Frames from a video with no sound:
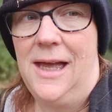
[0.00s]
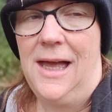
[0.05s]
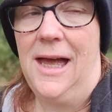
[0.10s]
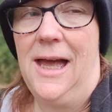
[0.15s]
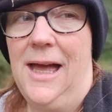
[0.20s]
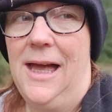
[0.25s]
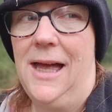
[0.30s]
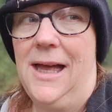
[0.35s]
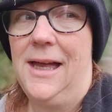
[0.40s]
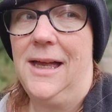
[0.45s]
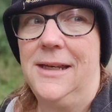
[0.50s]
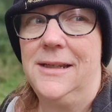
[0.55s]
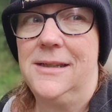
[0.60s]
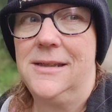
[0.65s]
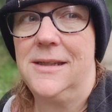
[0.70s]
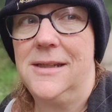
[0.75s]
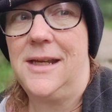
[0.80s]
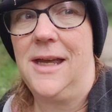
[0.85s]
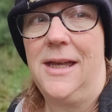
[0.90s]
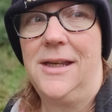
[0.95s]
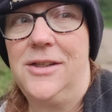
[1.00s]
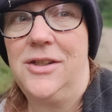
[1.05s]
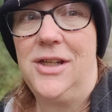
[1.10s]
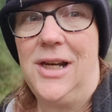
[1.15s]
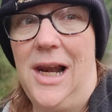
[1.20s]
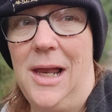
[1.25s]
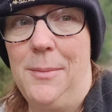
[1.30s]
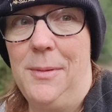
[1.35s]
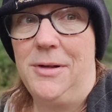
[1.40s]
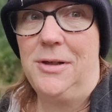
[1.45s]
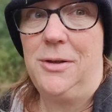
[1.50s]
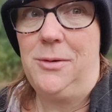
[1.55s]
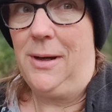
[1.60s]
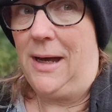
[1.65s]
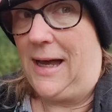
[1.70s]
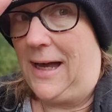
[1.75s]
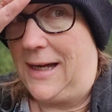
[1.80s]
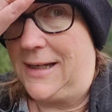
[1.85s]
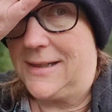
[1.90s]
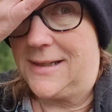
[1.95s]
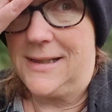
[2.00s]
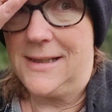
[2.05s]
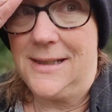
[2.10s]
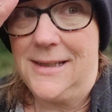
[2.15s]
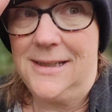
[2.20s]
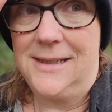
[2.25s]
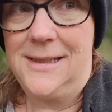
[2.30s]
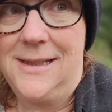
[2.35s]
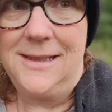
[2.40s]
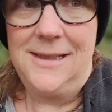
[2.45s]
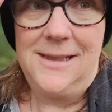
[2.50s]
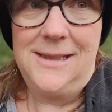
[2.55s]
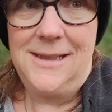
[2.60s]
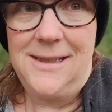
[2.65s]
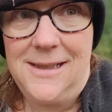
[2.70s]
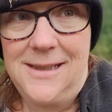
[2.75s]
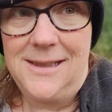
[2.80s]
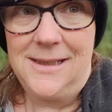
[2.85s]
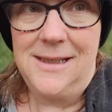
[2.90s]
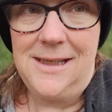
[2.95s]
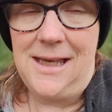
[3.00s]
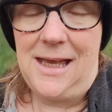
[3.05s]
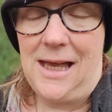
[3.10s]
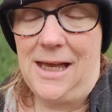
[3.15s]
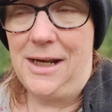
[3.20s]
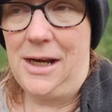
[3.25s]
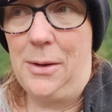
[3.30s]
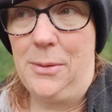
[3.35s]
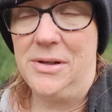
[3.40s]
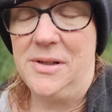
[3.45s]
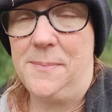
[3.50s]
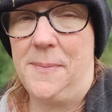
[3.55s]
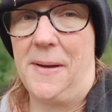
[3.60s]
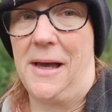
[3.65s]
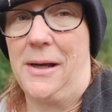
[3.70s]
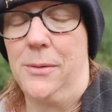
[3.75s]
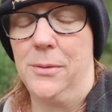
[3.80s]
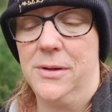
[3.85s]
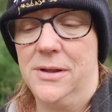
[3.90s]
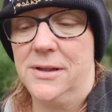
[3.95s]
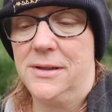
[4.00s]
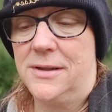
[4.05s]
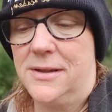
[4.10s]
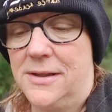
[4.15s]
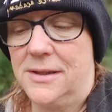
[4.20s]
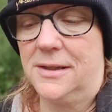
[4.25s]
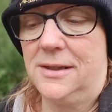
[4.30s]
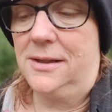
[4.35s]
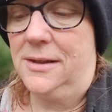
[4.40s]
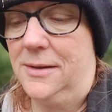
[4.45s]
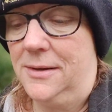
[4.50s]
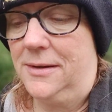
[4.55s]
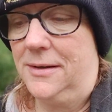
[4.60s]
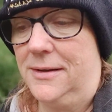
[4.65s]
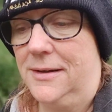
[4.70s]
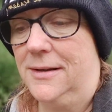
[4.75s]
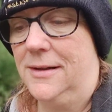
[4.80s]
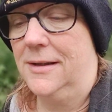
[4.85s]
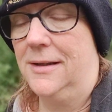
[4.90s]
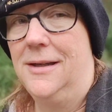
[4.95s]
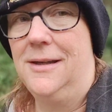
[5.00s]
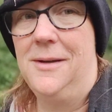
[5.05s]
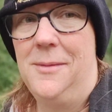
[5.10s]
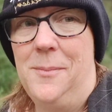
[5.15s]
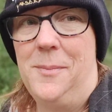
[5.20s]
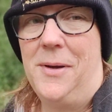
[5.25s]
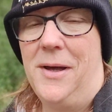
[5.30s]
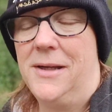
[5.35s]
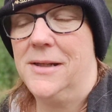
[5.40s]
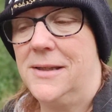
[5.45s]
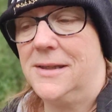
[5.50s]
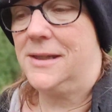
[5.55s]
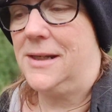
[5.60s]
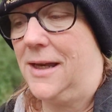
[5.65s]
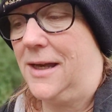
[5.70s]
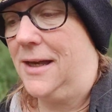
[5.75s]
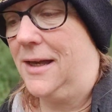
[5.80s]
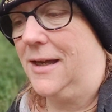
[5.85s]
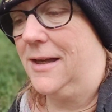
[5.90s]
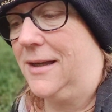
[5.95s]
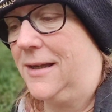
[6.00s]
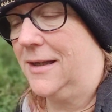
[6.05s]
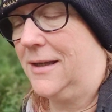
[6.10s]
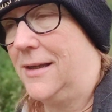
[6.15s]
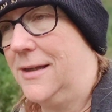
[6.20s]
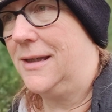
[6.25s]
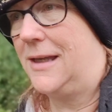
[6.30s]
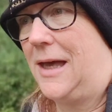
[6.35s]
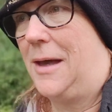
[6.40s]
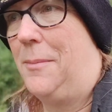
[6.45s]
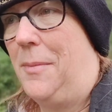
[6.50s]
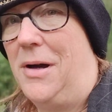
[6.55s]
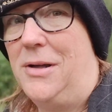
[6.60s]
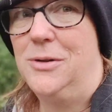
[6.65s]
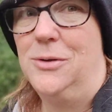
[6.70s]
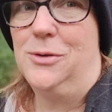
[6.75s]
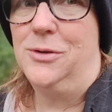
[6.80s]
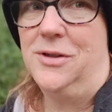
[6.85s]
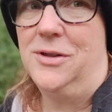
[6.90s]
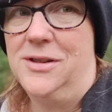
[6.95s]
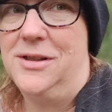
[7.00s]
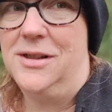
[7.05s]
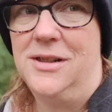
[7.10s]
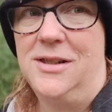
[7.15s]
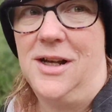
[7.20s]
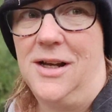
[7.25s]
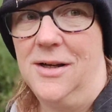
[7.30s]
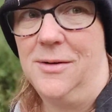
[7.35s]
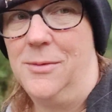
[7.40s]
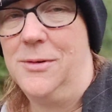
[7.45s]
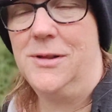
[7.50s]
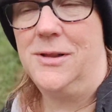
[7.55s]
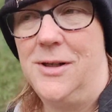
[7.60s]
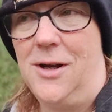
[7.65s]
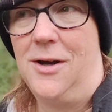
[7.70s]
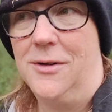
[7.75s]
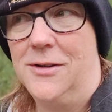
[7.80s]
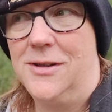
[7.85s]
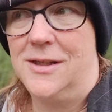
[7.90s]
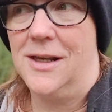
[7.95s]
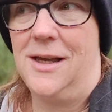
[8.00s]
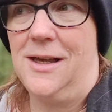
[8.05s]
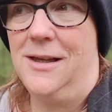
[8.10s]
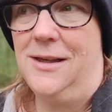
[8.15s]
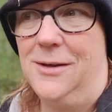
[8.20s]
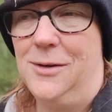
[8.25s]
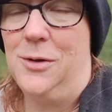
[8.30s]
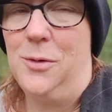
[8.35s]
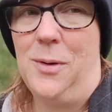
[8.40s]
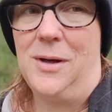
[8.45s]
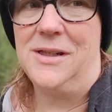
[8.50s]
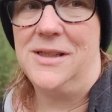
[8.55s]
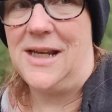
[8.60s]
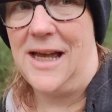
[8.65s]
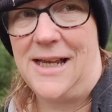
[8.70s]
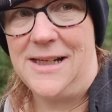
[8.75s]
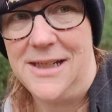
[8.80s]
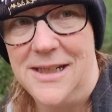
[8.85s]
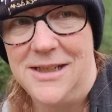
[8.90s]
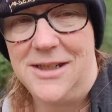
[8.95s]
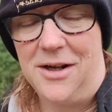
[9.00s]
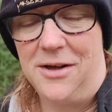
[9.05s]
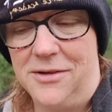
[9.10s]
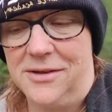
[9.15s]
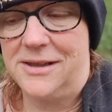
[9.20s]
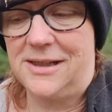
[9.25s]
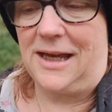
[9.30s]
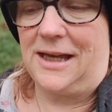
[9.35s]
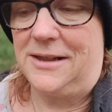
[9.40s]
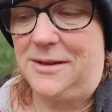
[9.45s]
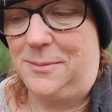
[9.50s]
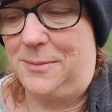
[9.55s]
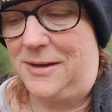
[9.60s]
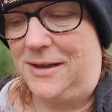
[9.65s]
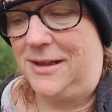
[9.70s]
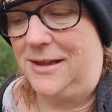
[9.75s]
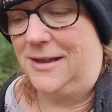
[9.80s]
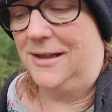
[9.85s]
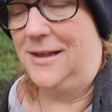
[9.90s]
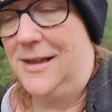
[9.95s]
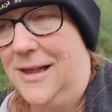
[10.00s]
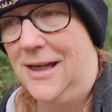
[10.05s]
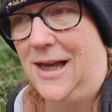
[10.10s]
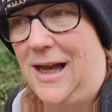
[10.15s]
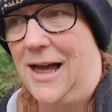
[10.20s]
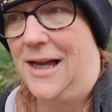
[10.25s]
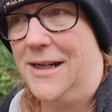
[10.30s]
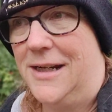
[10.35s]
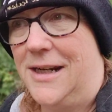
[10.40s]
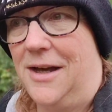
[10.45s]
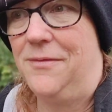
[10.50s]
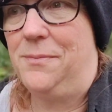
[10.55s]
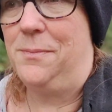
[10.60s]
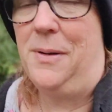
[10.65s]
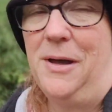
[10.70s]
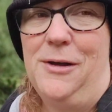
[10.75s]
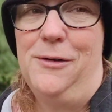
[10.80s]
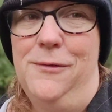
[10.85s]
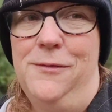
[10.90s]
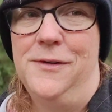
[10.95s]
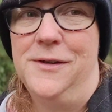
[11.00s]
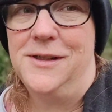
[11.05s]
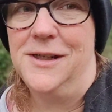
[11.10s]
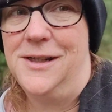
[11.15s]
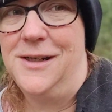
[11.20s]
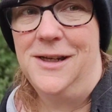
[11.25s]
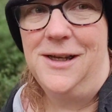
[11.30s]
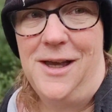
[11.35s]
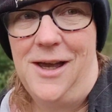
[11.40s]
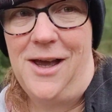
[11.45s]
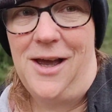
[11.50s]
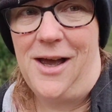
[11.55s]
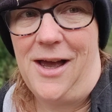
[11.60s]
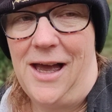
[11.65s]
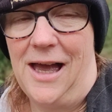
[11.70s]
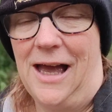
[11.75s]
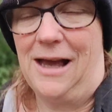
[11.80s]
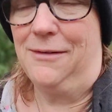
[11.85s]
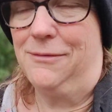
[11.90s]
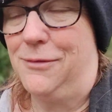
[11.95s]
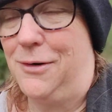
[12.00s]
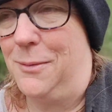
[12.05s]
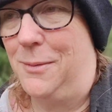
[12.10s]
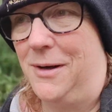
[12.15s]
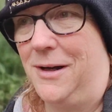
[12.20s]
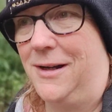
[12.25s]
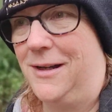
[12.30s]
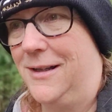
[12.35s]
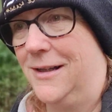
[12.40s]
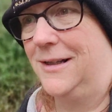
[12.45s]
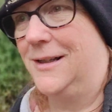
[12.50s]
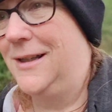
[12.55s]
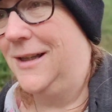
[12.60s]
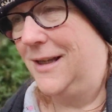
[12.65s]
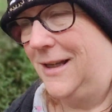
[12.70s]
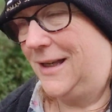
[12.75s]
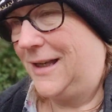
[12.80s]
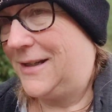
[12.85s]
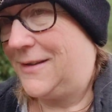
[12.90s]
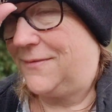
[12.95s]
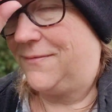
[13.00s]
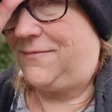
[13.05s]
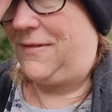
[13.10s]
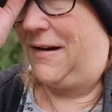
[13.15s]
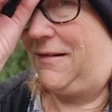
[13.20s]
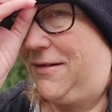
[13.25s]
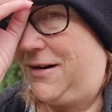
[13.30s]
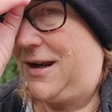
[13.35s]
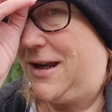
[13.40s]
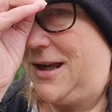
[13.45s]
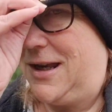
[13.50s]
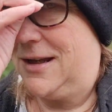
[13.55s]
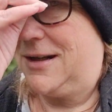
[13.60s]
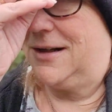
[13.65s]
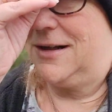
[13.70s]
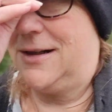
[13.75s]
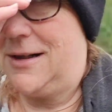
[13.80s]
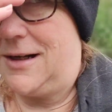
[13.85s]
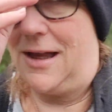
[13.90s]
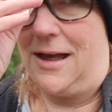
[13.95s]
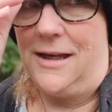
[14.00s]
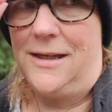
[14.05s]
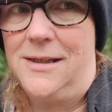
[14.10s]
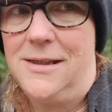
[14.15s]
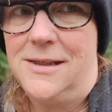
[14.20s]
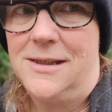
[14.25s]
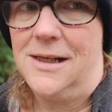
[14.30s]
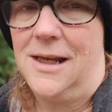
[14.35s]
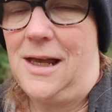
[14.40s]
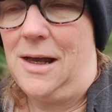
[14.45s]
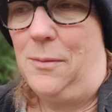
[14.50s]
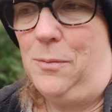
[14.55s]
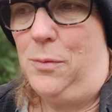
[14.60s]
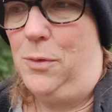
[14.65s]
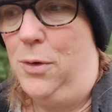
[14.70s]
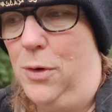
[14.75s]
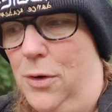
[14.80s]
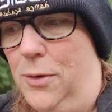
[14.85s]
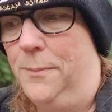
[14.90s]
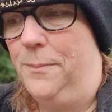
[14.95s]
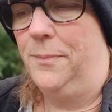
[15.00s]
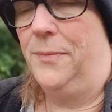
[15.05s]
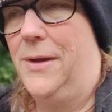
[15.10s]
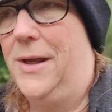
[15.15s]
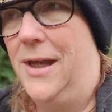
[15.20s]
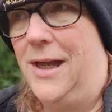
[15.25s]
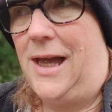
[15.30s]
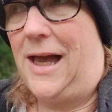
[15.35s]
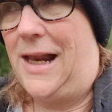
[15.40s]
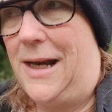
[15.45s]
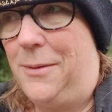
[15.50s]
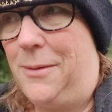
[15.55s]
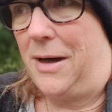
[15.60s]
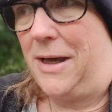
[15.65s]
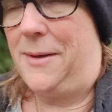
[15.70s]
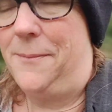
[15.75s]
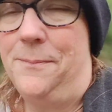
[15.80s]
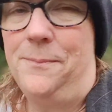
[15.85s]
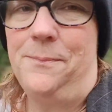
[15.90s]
And do you like my new hat? I know it's backwards, but yeah, my daughter's a dancer who went to Addict Dance Academy, and I've pilfered her hat from her. It's very nice and warm. Anyway,